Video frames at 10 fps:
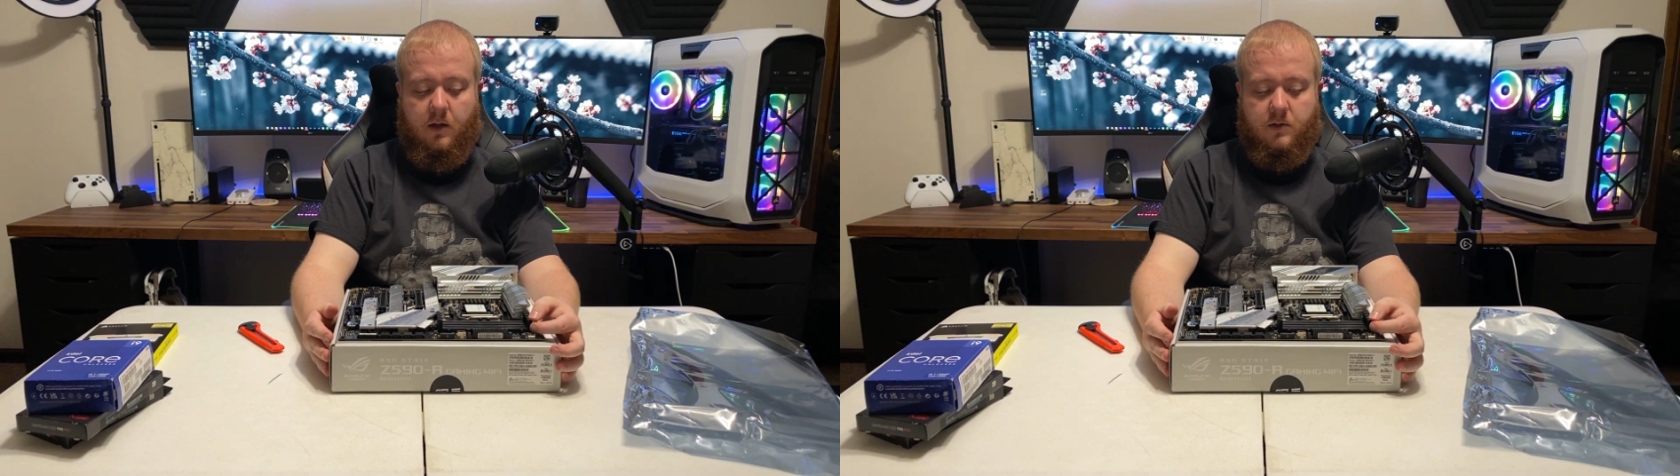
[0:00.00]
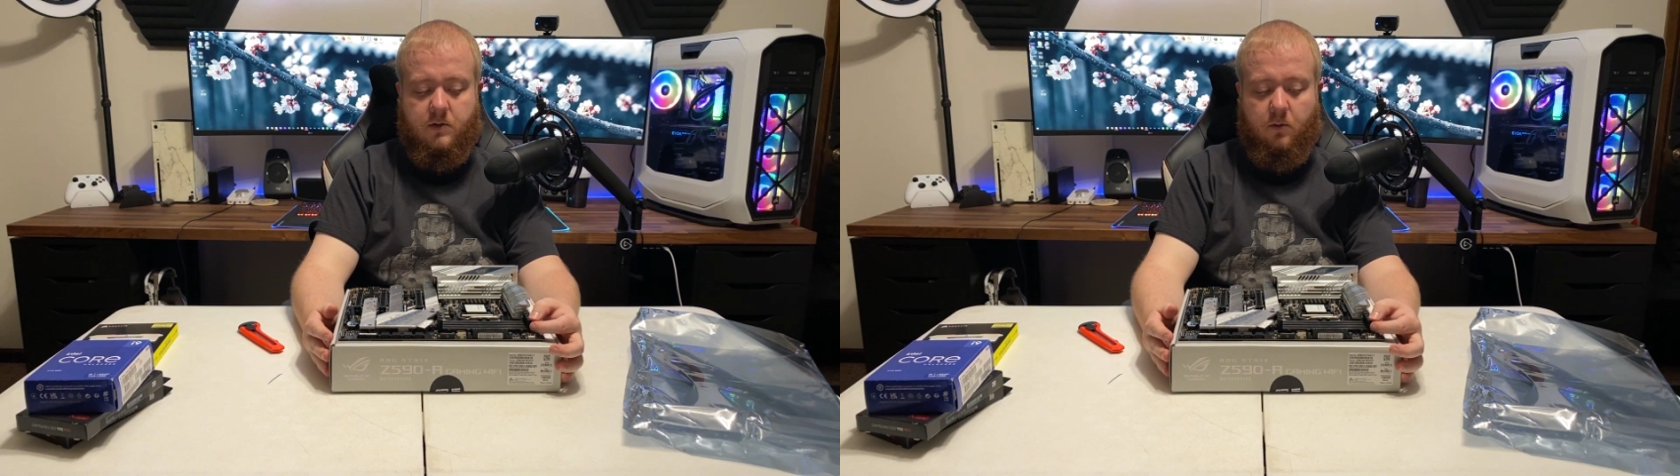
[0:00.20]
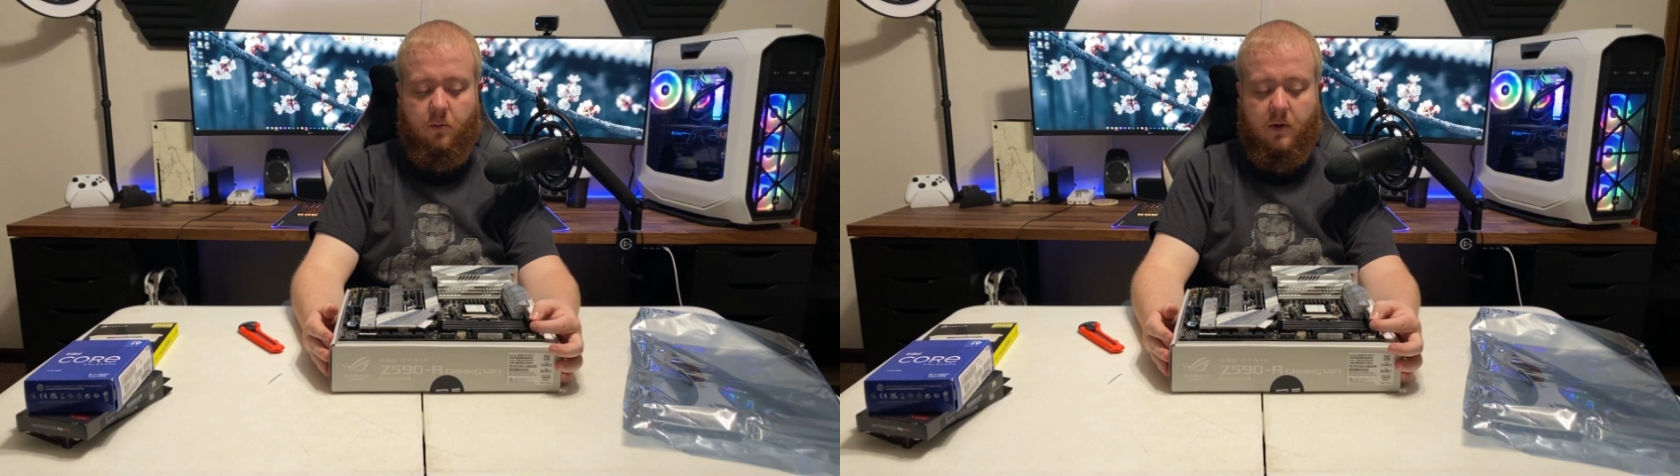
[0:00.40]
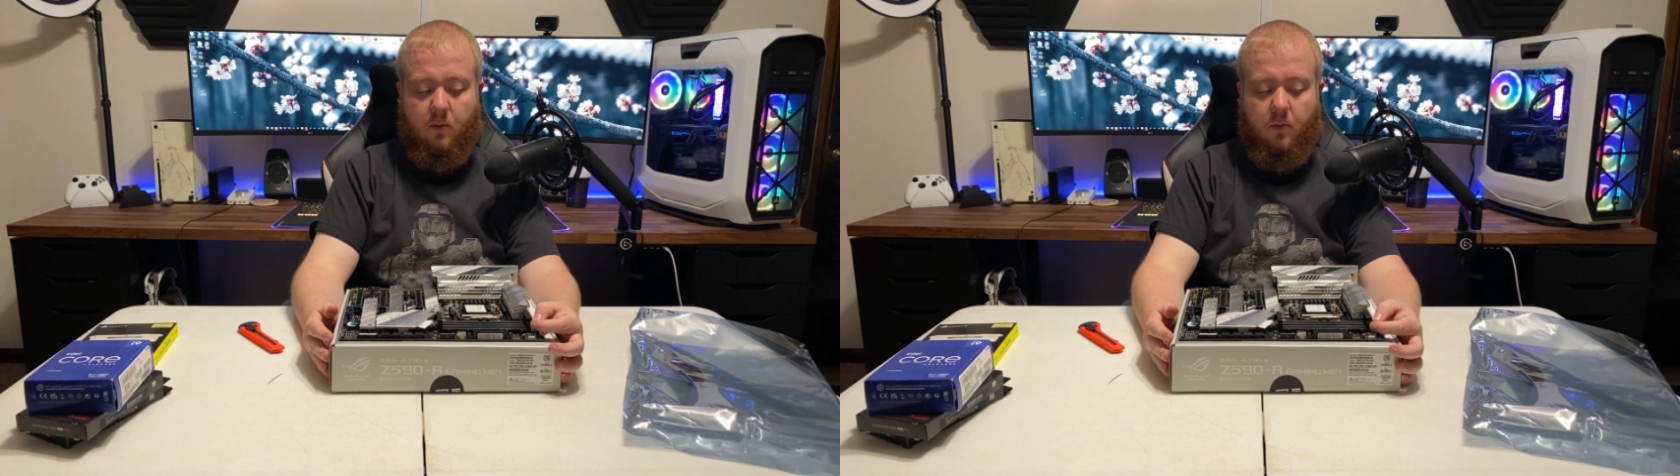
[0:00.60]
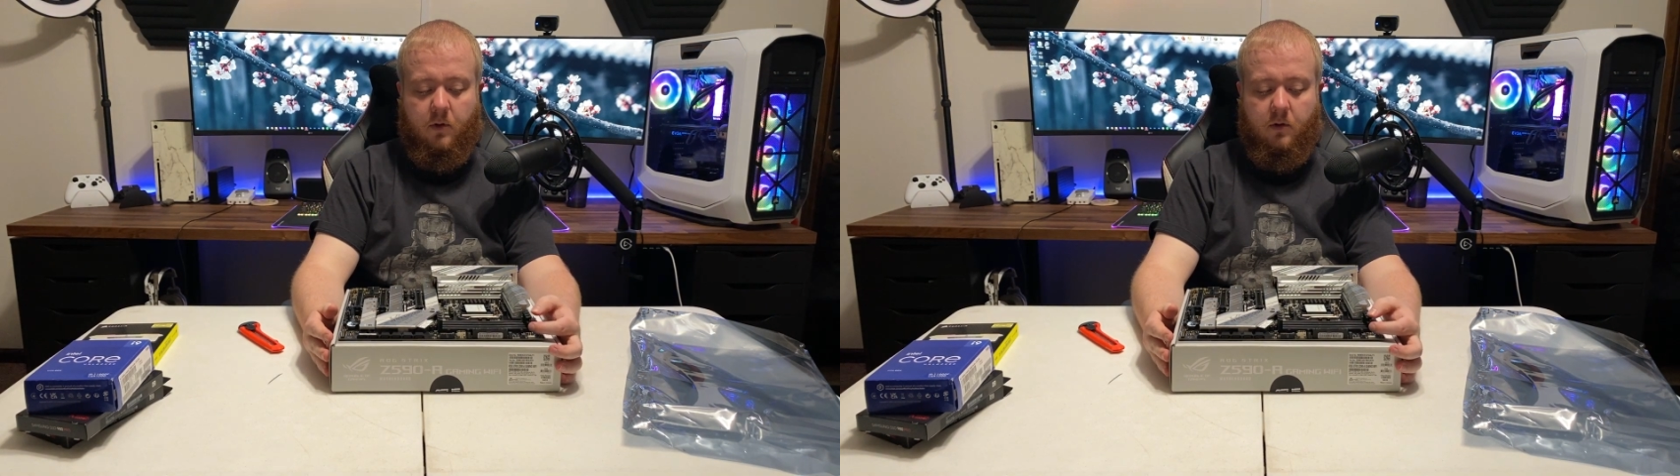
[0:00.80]
So we got
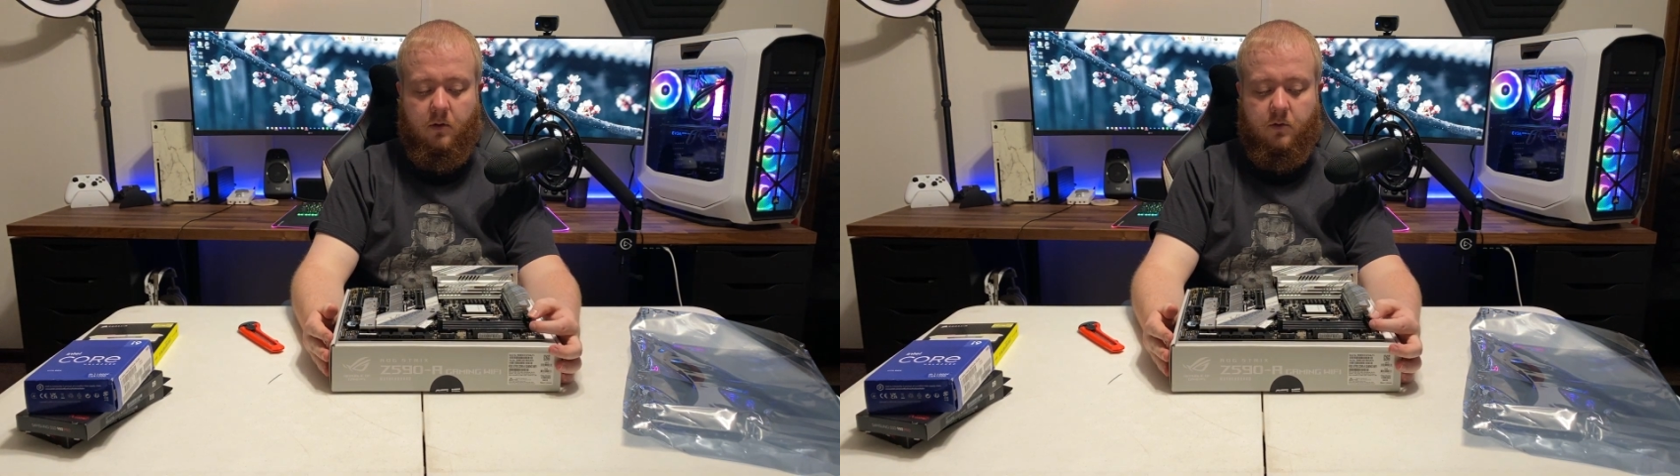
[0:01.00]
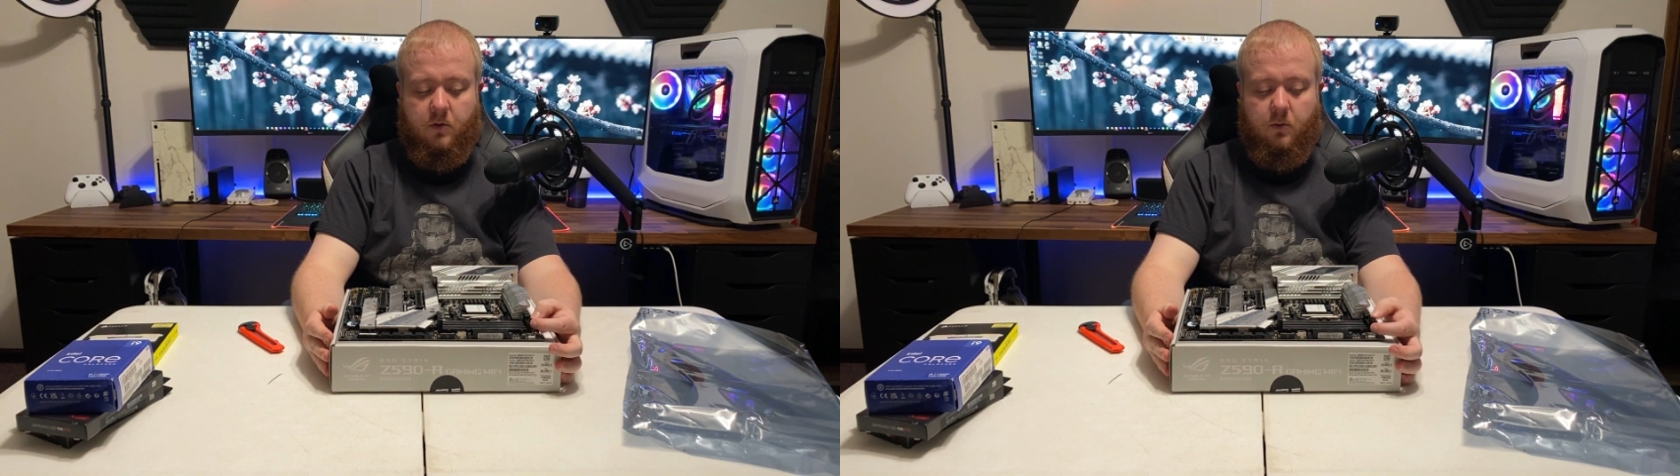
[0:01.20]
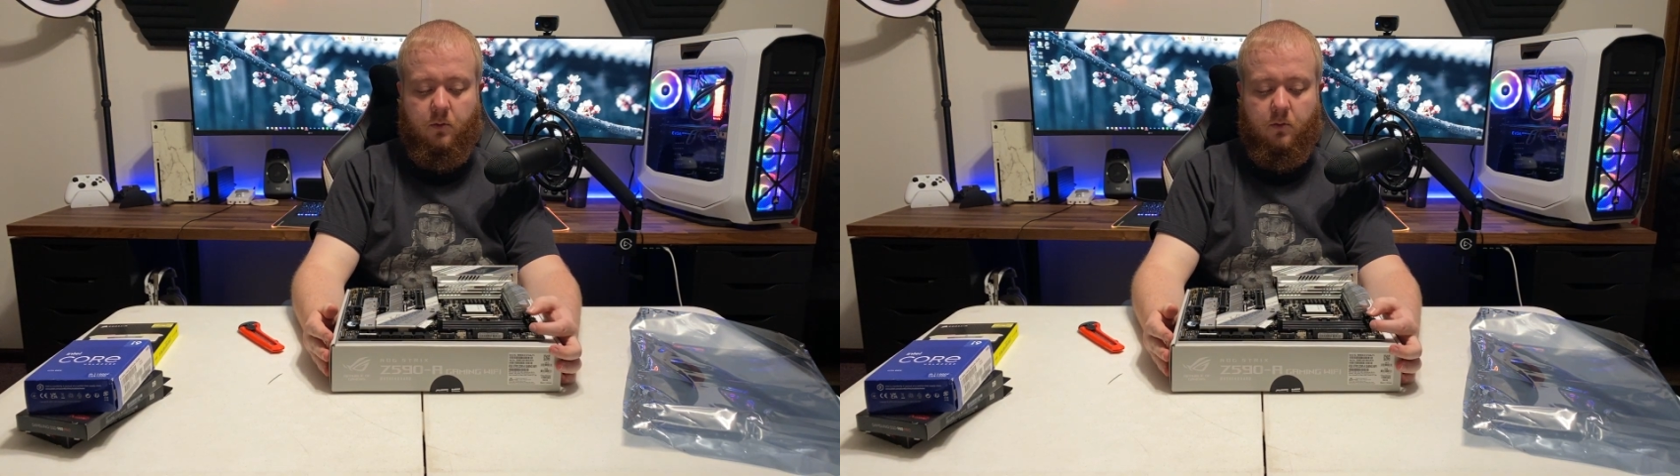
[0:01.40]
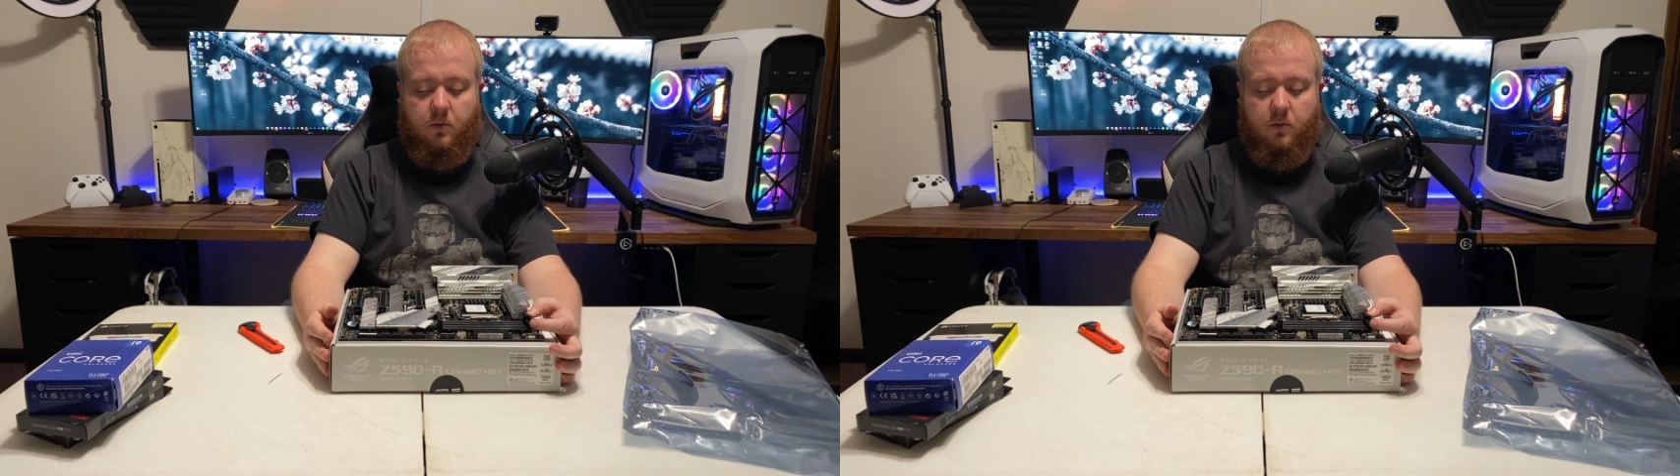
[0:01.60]
1, 2,